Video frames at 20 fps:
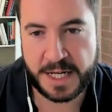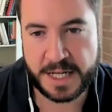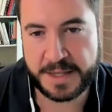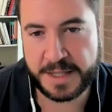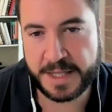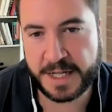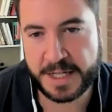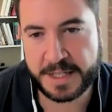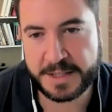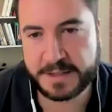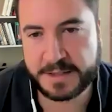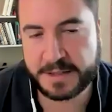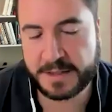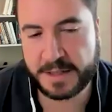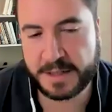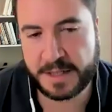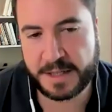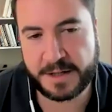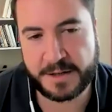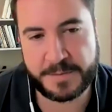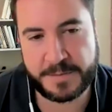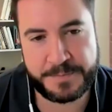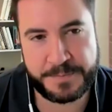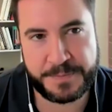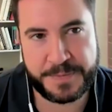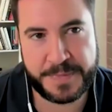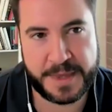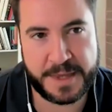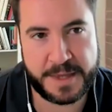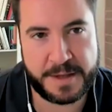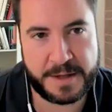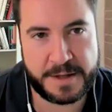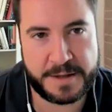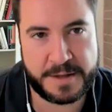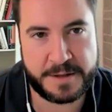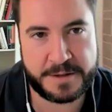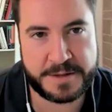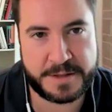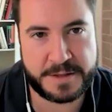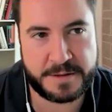And then it's, you know, th-
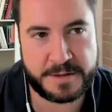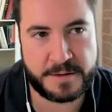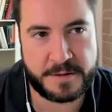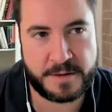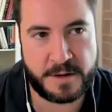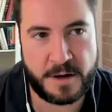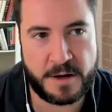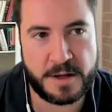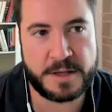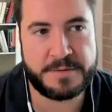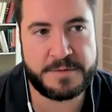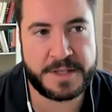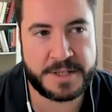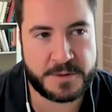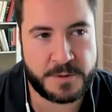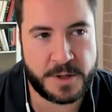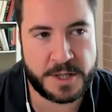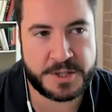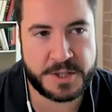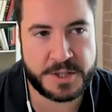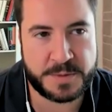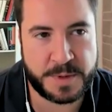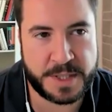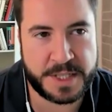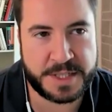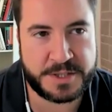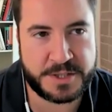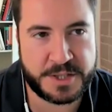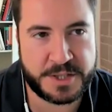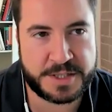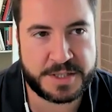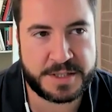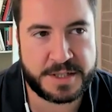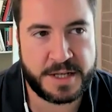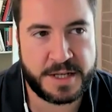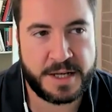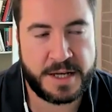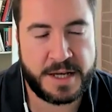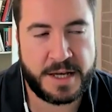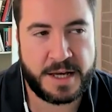there's all of these questions, but it's
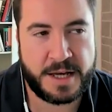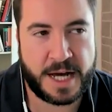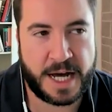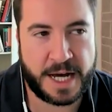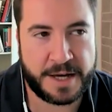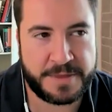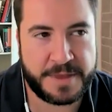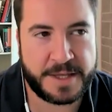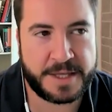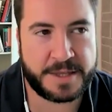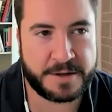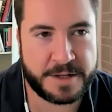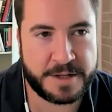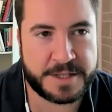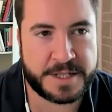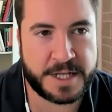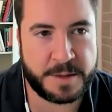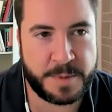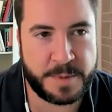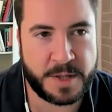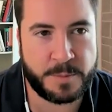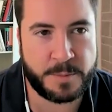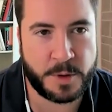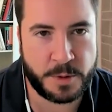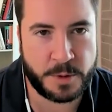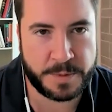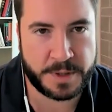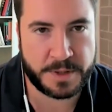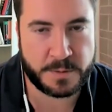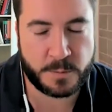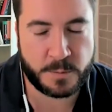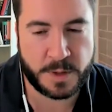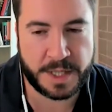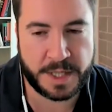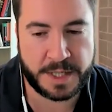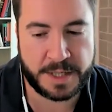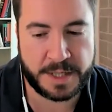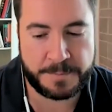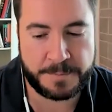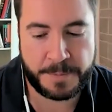just, I think there is going to be a moment
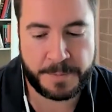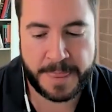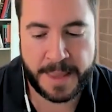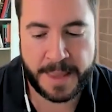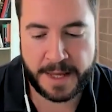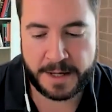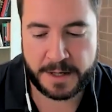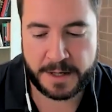when